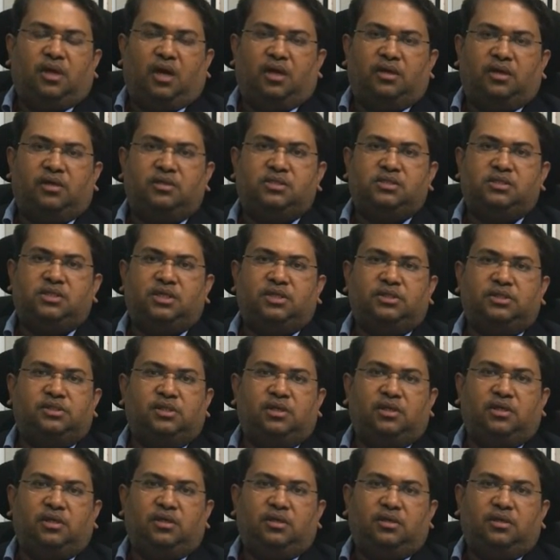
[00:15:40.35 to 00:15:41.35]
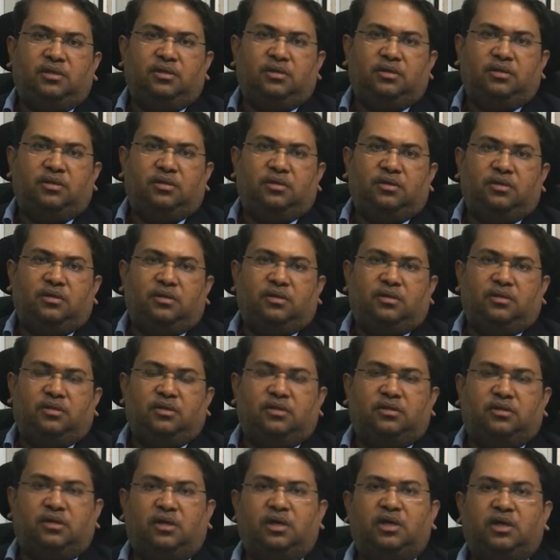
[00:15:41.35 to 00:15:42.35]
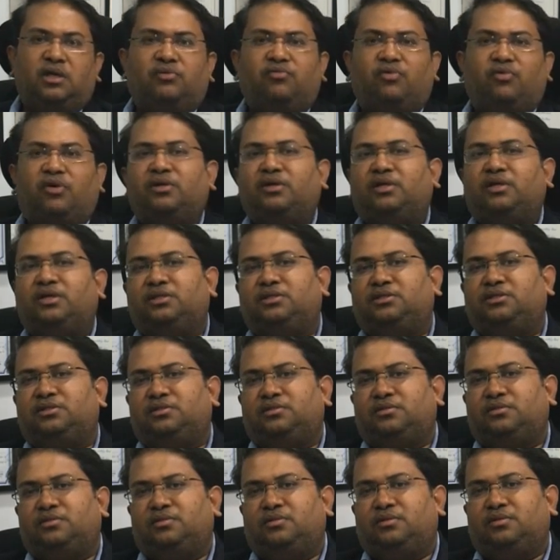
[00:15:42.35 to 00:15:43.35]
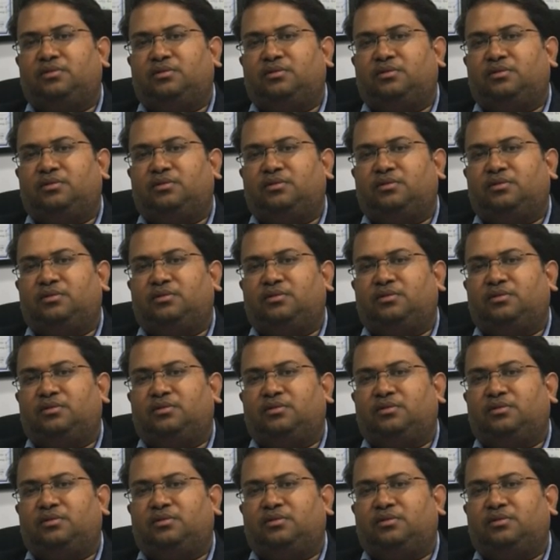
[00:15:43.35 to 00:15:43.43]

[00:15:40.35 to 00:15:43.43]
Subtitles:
under GST the third advantage